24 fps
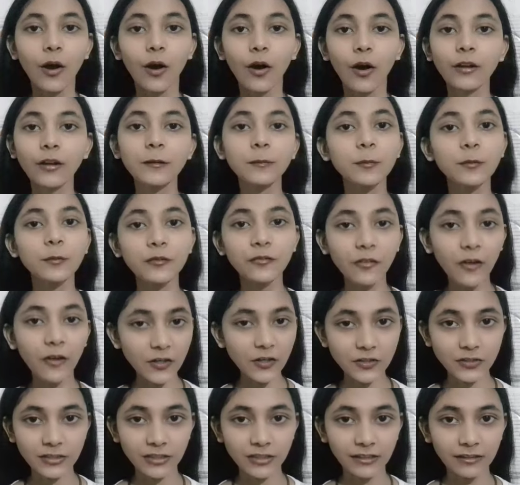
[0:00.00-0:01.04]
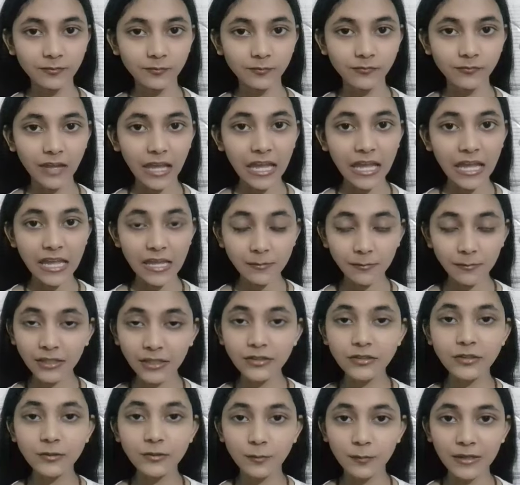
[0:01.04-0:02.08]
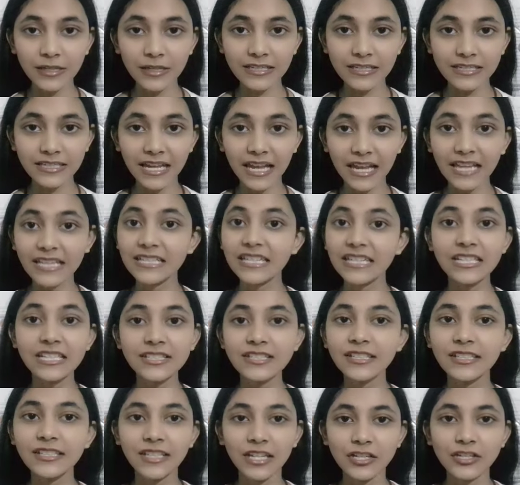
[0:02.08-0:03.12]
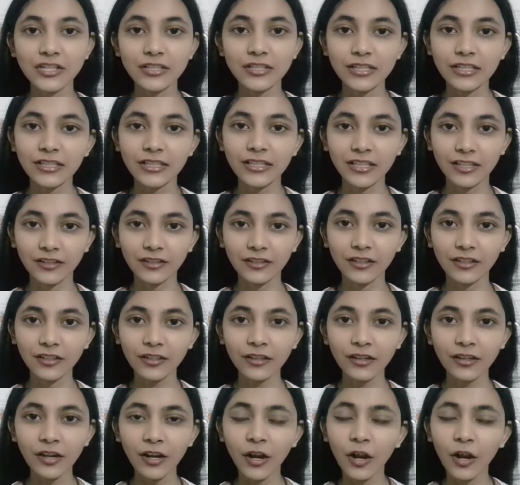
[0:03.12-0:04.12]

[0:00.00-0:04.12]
or a professional aiming to build an international career